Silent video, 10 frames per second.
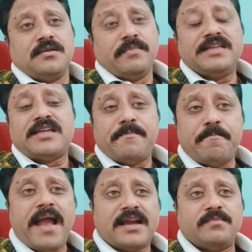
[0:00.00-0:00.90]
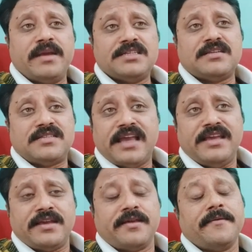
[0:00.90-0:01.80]
impact, major
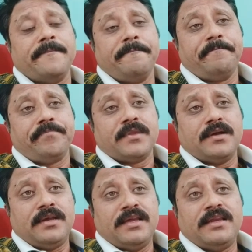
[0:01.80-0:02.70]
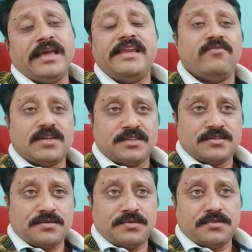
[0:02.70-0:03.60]
saying in anyone's